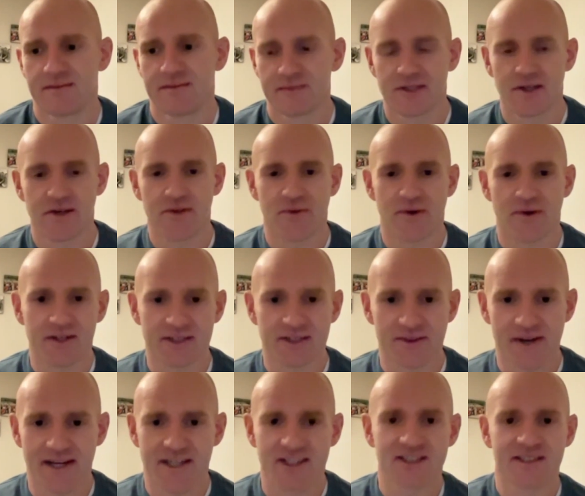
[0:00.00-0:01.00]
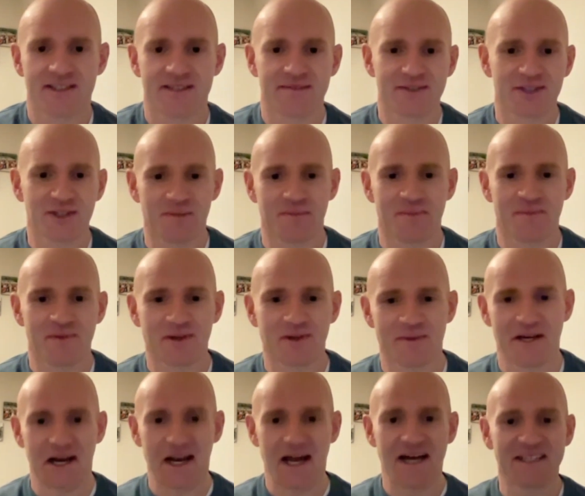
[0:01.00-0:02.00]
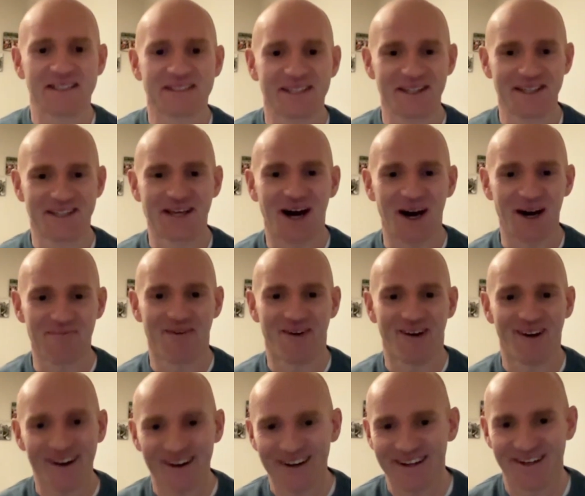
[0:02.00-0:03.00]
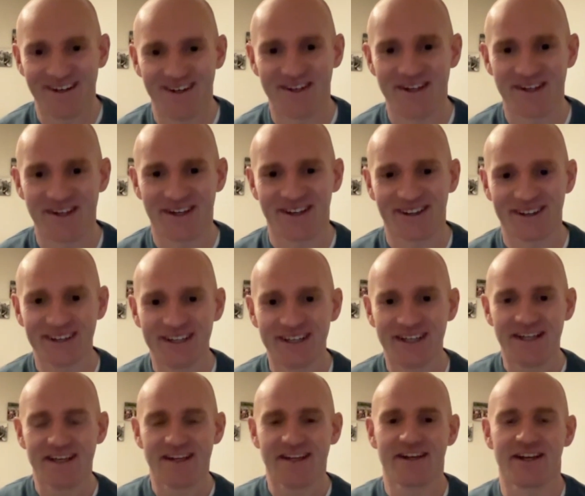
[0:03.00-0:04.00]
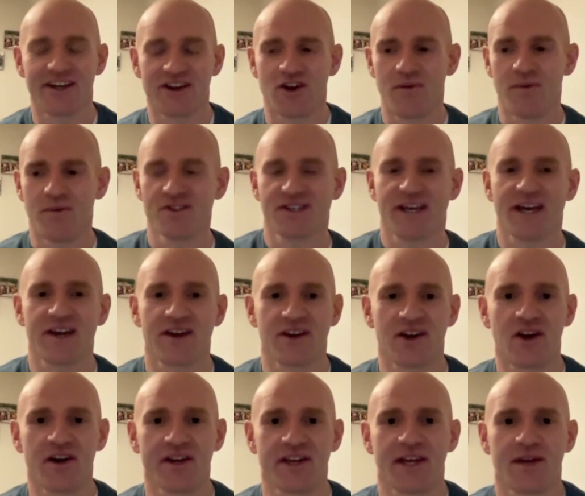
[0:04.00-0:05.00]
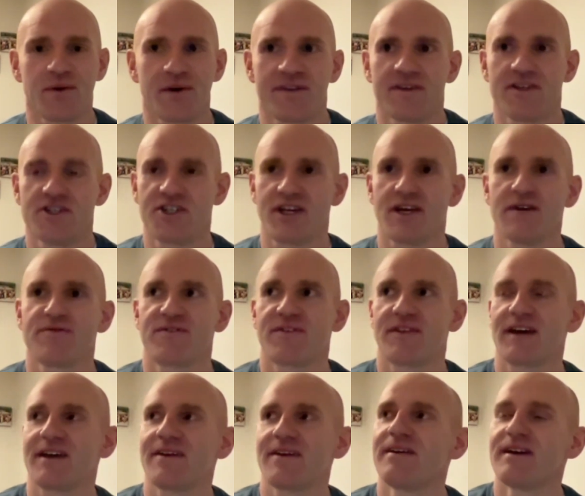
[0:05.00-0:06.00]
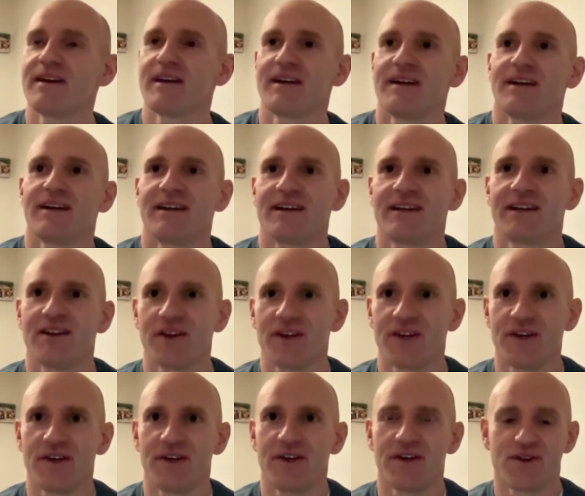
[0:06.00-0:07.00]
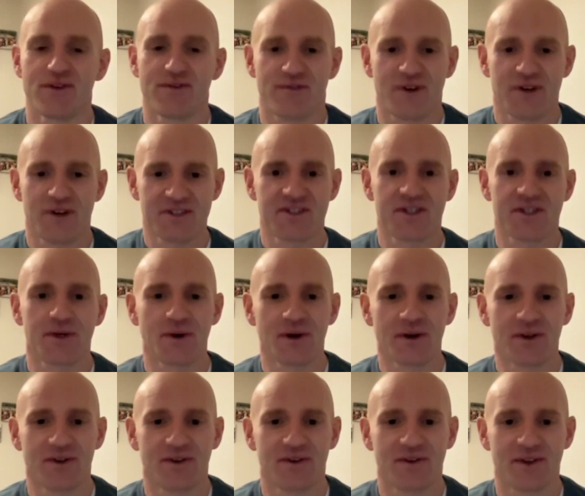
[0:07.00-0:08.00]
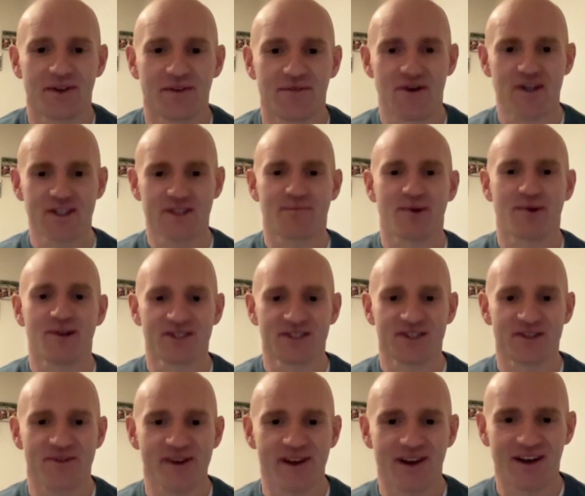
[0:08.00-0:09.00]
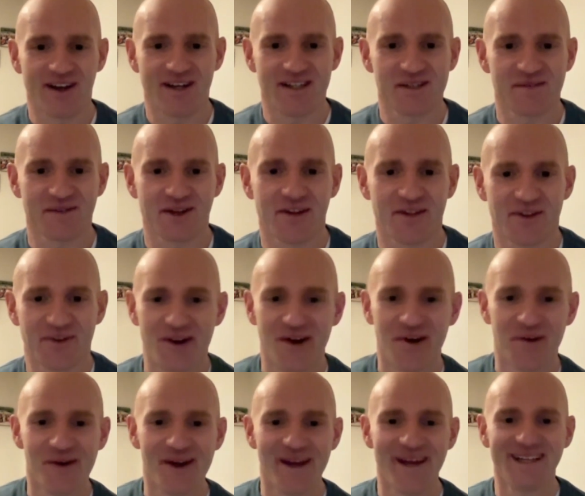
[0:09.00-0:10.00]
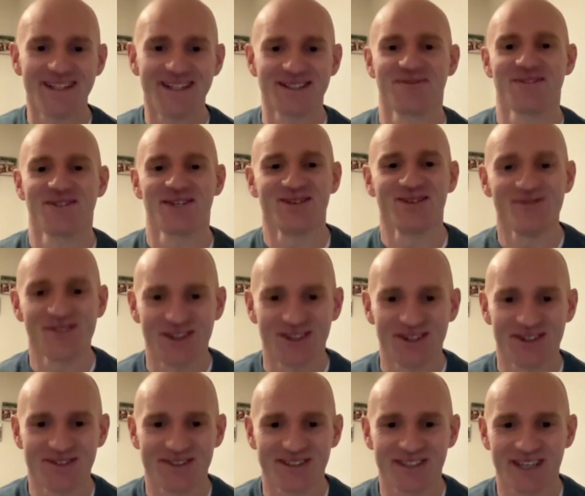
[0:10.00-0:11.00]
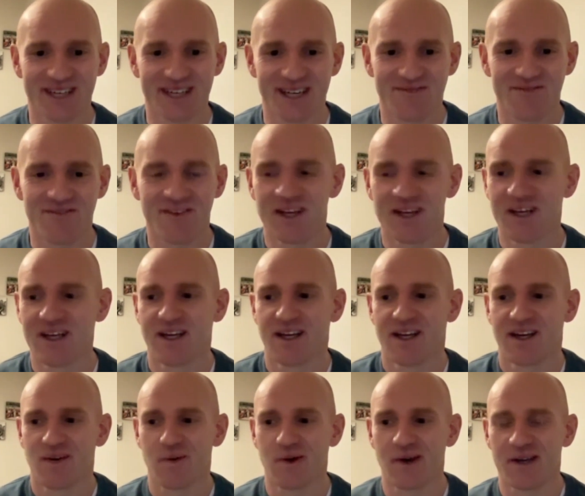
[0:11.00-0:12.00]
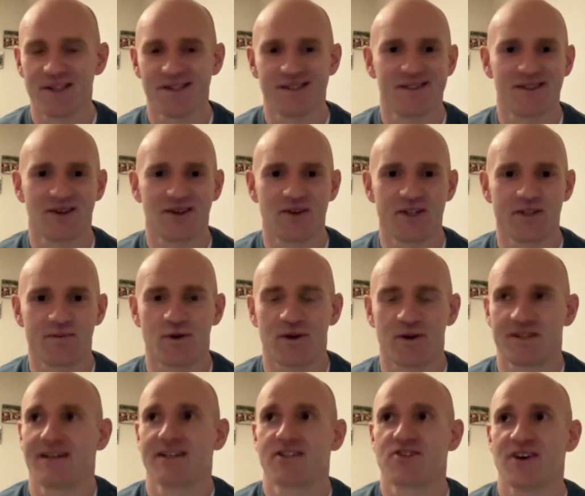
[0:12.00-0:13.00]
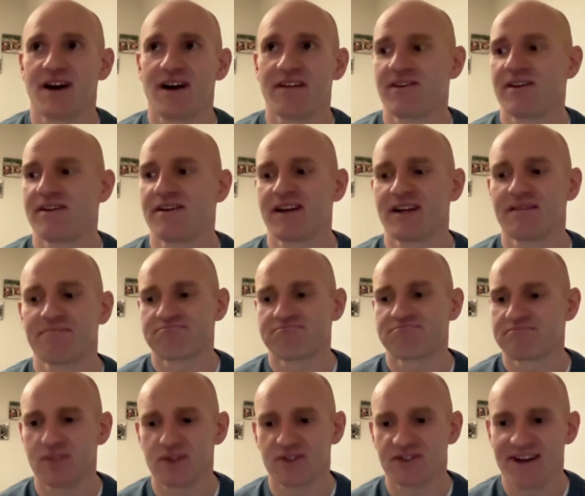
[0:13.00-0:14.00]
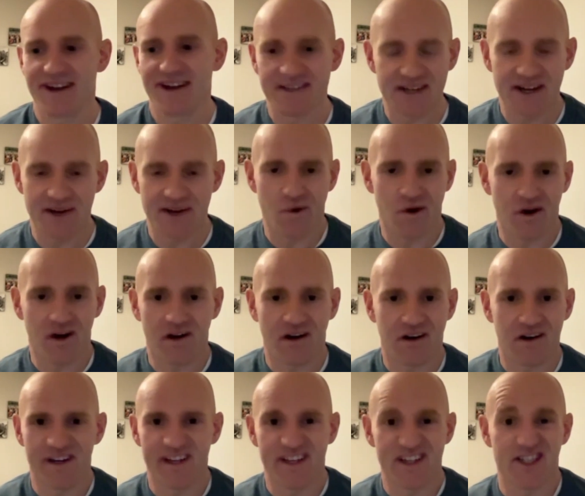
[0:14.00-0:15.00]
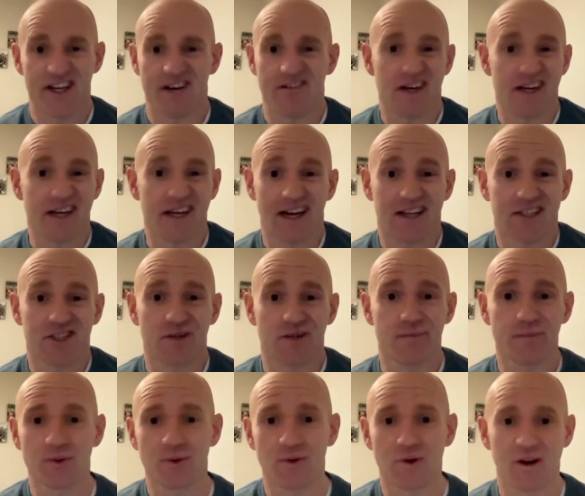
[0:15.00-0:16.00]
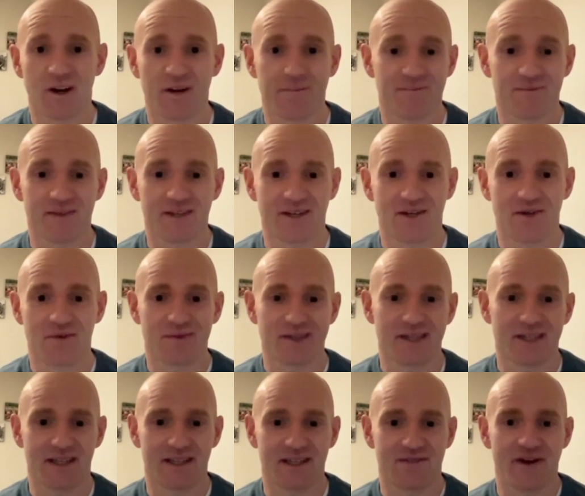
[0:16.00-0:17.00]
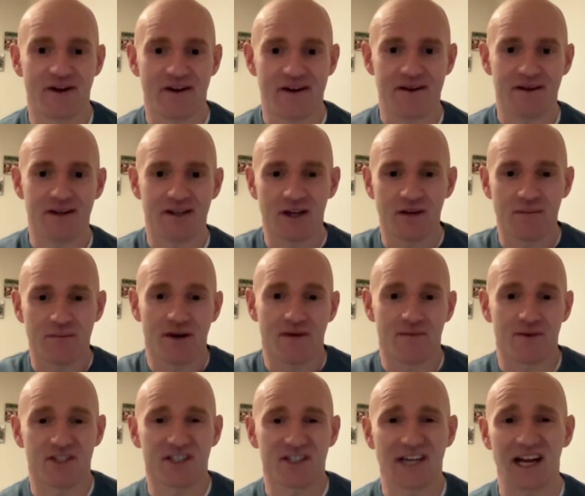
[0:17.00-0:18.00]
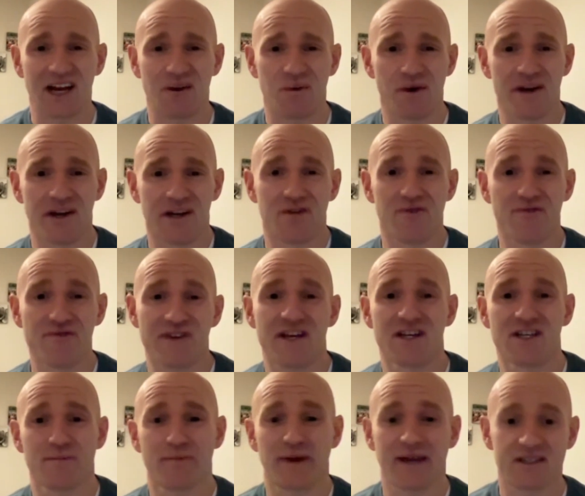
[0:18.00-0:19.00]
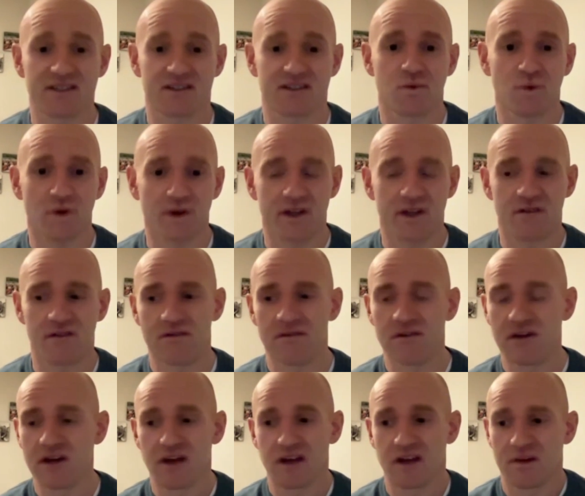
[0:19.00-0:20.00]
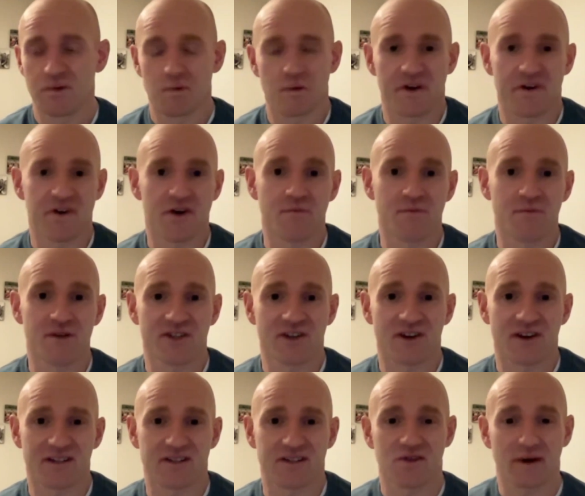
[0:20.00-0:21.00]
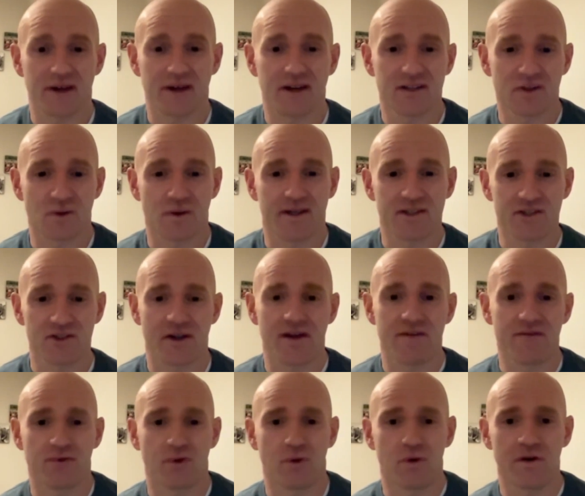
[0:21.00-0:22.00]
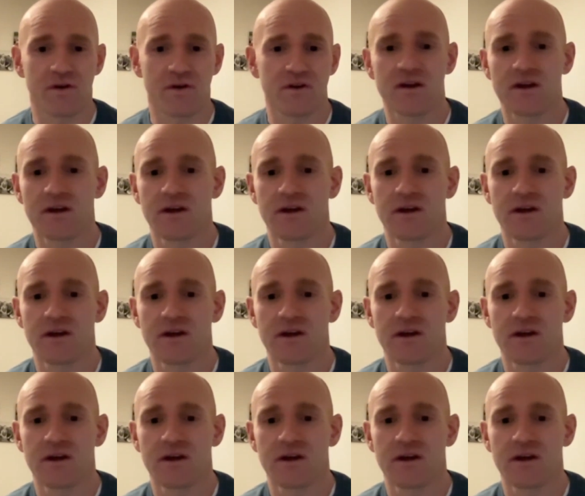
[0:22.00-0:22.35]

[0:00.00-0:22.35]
go the wrong direction and come in last to the top mark. You can almost get unlucky with the shift that you're the first to it. You're the first person to realize you've gone the wrong way sometimes, whereas other sports like triathlon, like put your head down, work harder, you generally catch up. Or, you can pretty much tell where you're going to finish based on what your numbers are. It's quite straightforward.